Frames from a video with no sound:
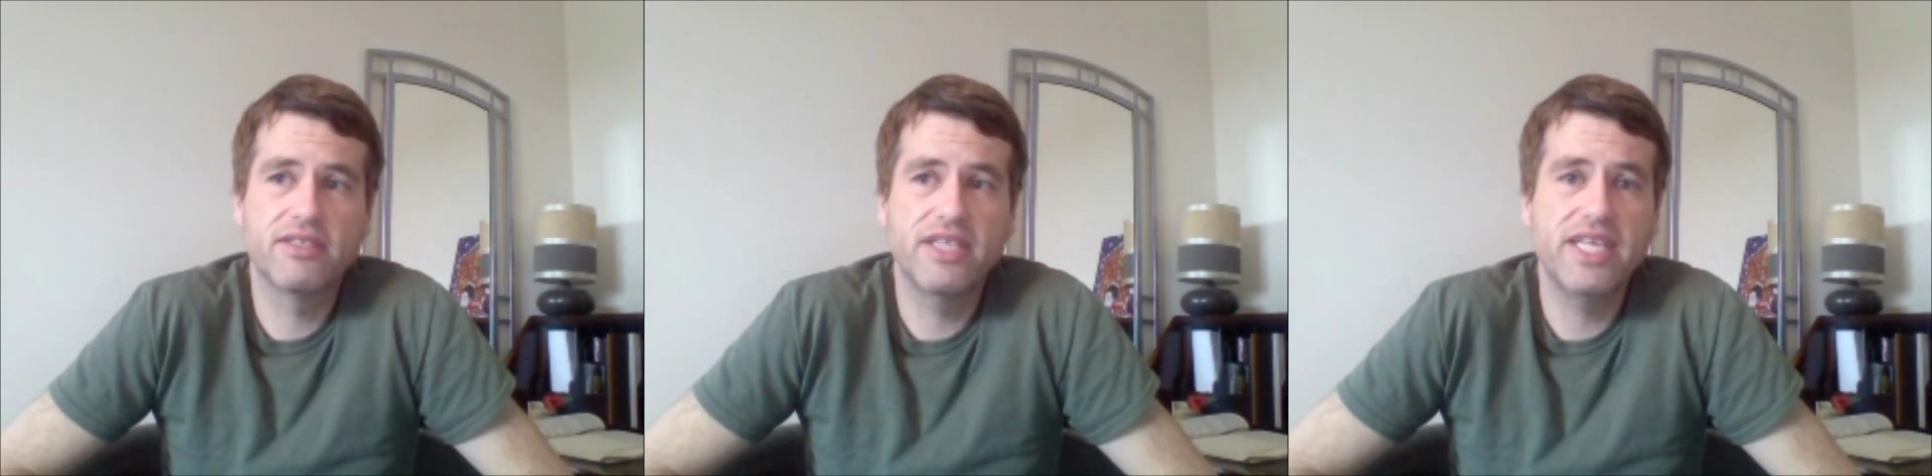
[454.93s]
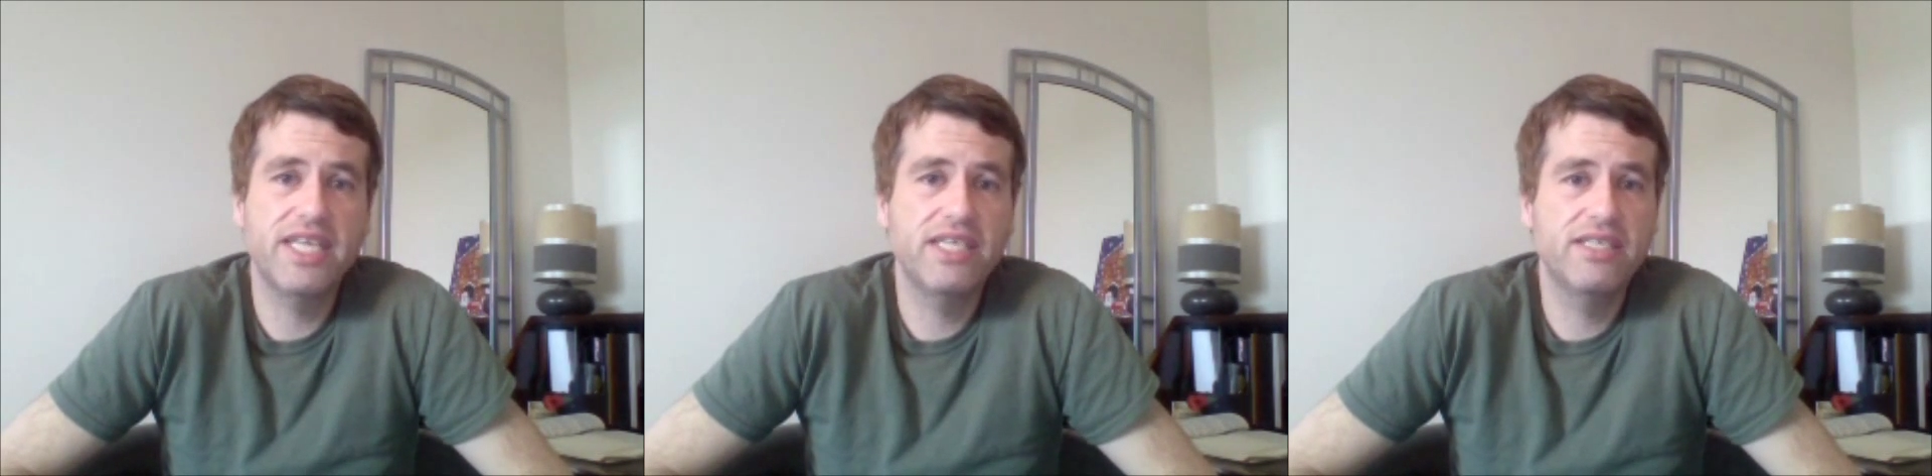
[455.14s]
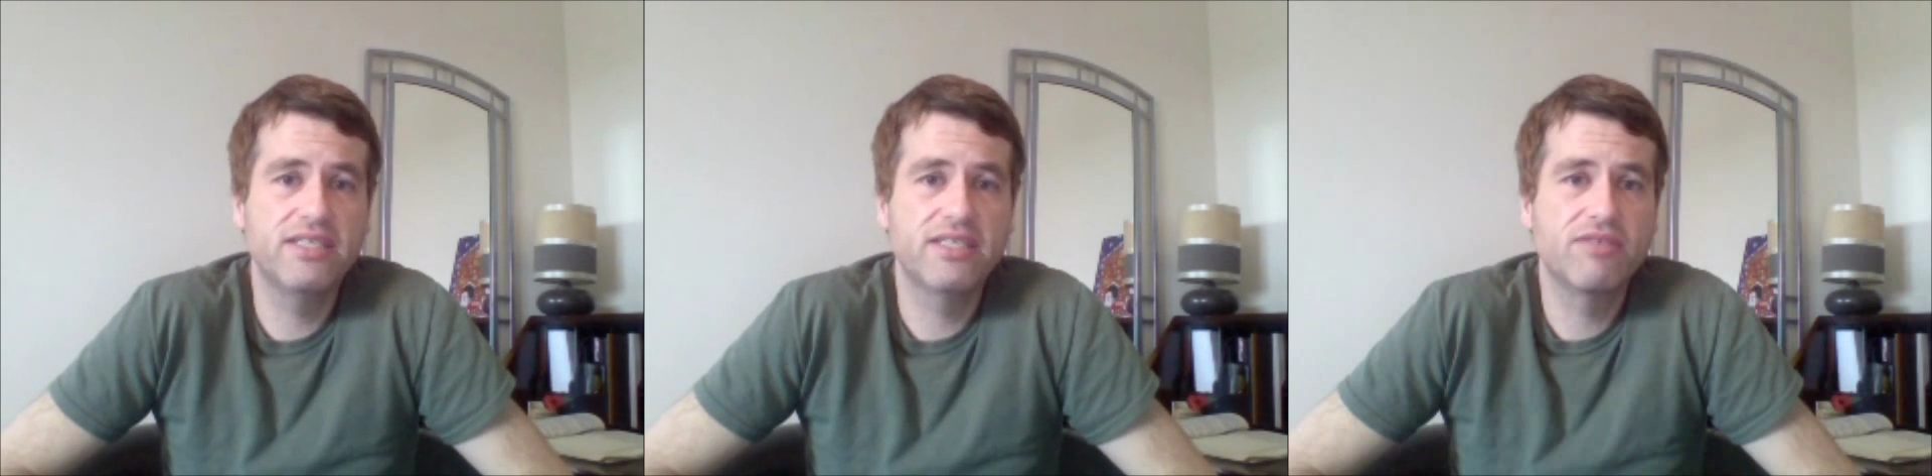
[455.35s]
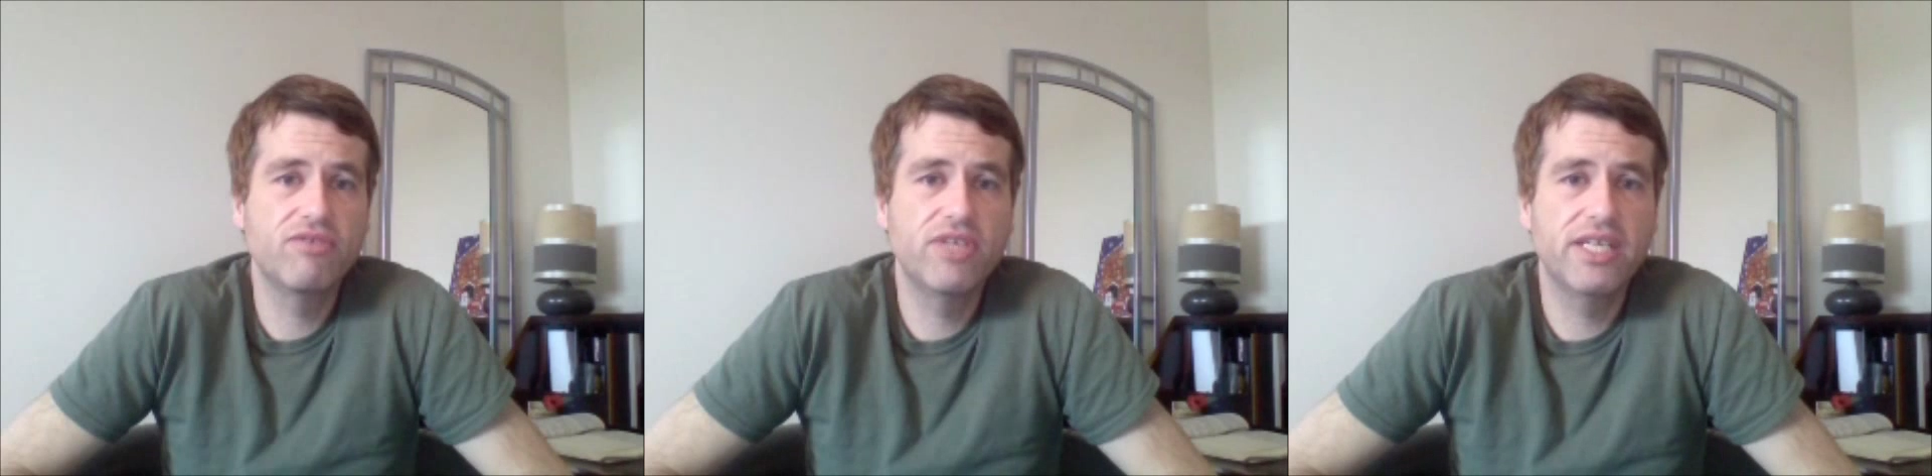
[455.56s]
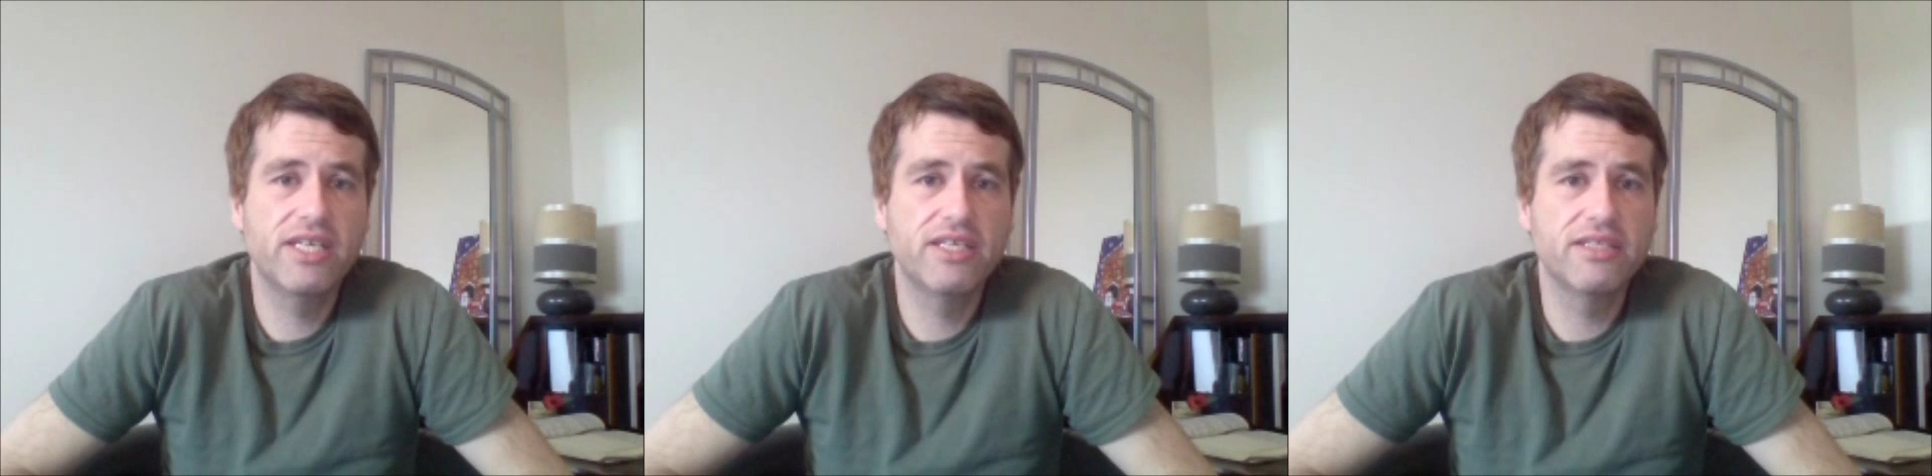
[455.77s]
knees. It
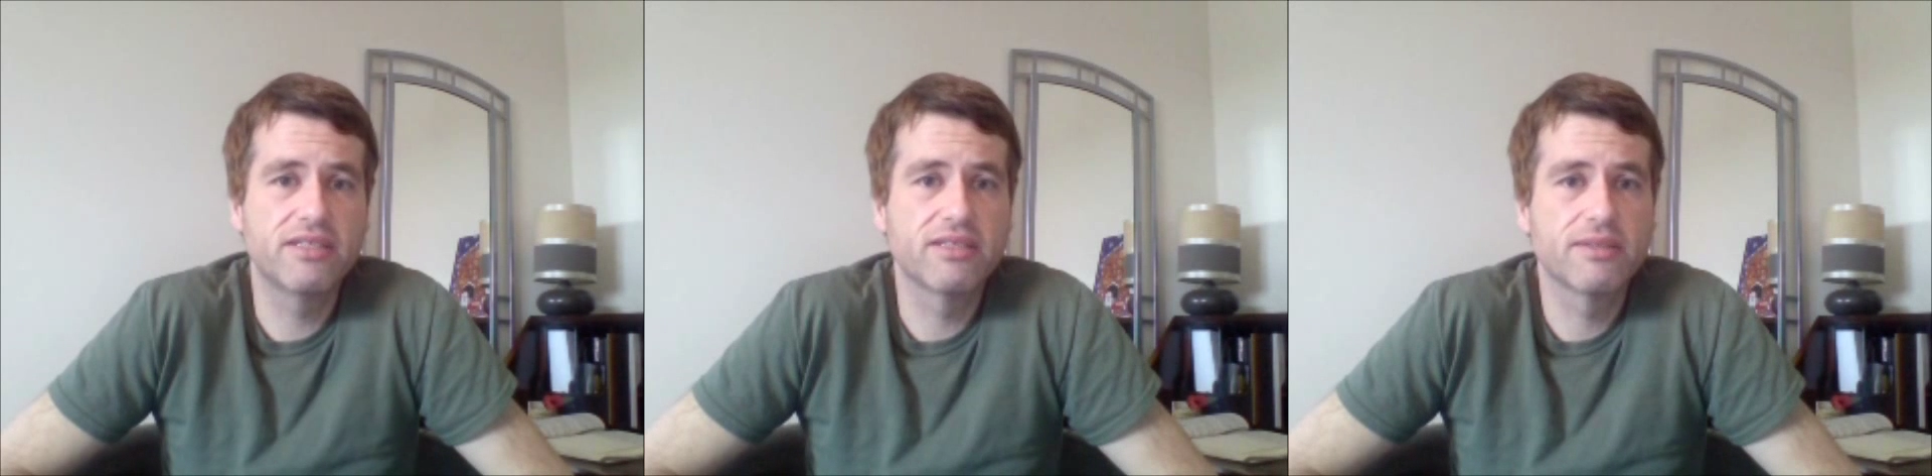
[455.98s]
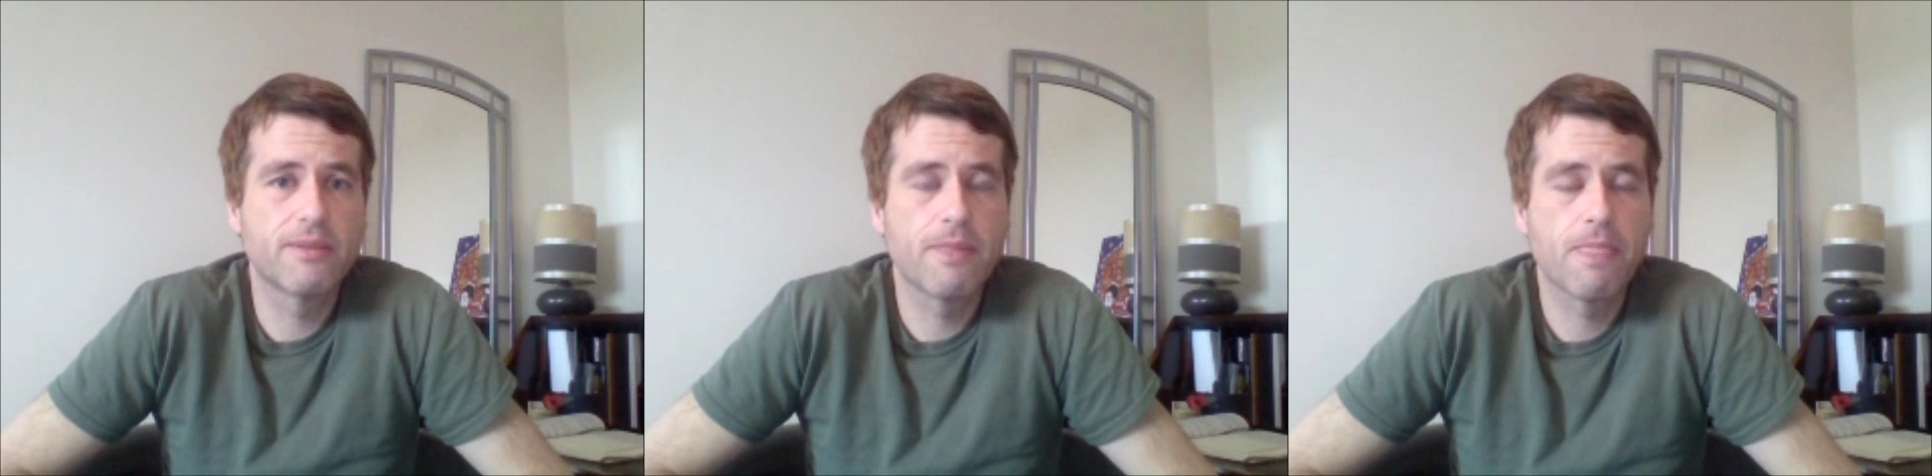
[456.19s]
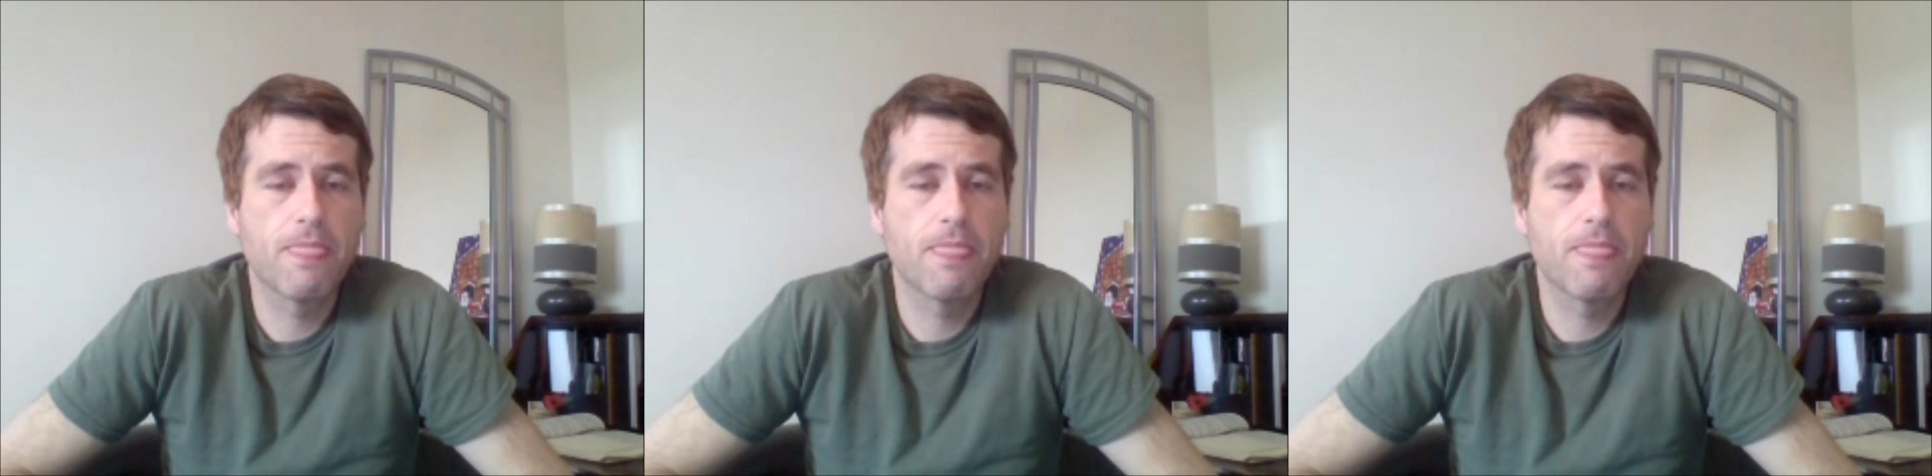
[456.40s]
really is.